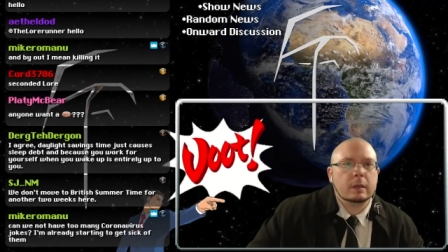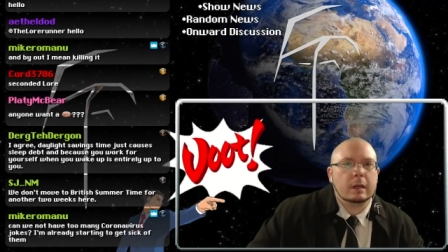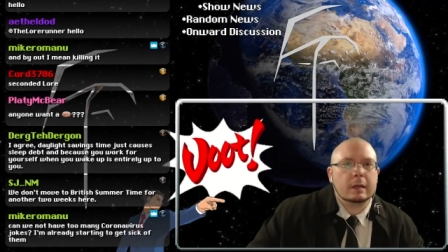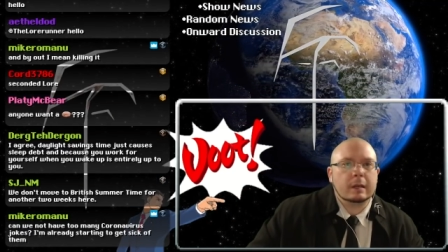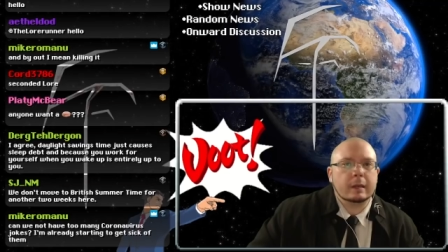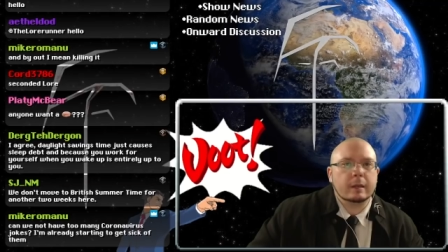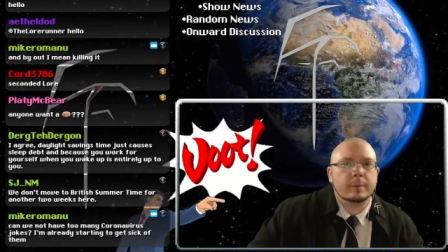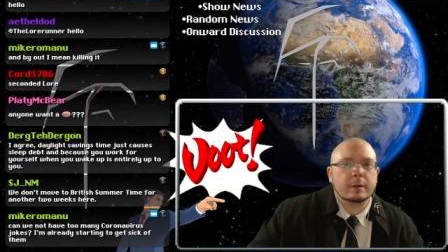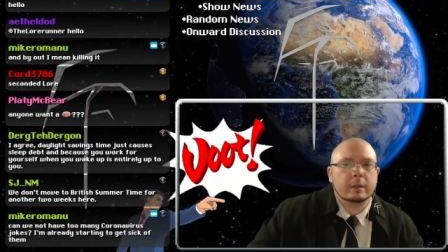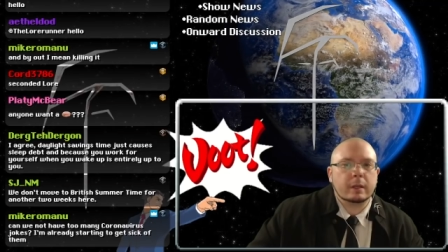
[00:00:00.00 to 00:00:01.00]
I
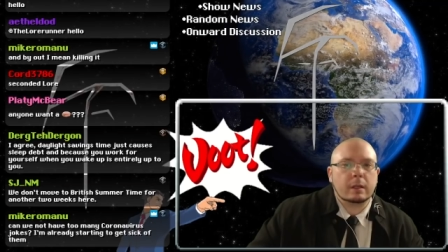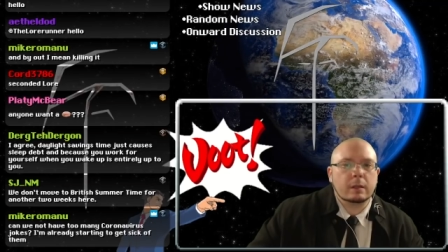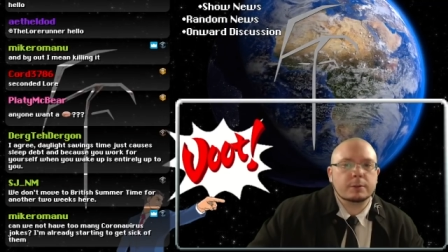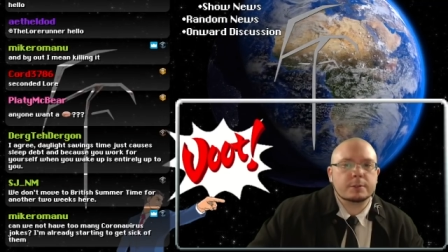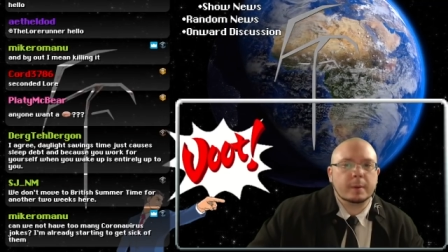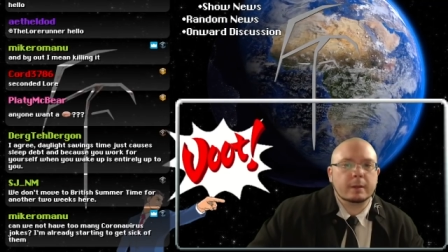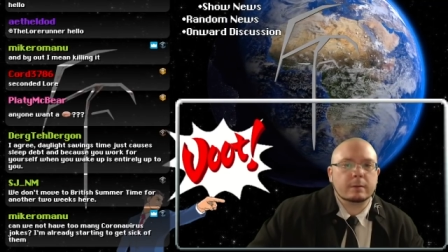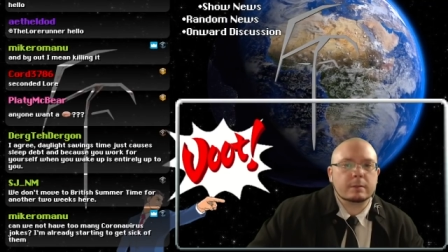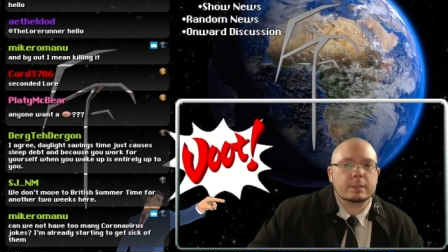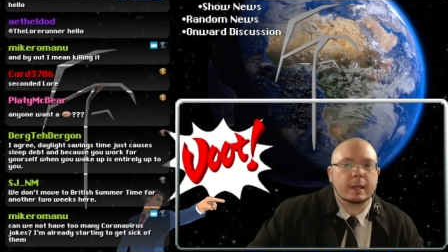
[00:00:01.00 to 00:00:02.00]
apparently closed my
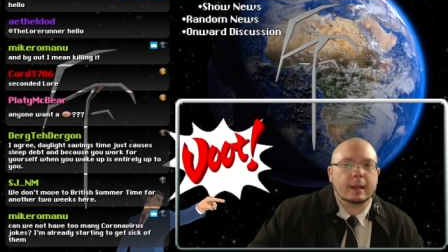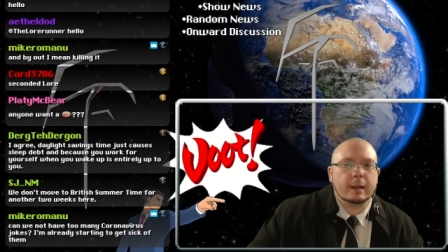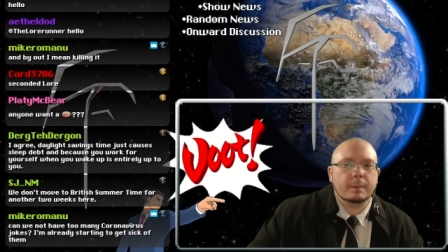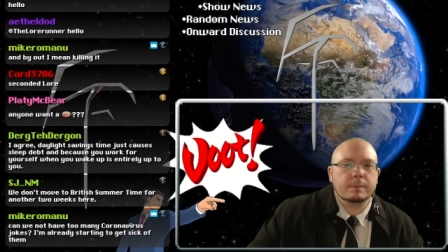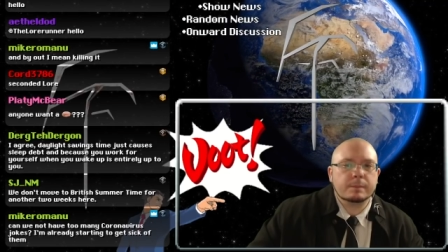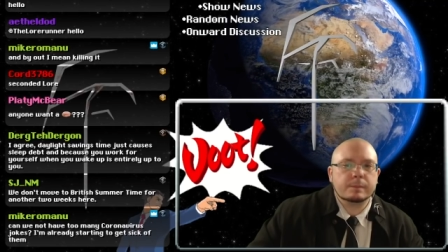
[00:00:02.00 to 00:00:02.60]
own tab.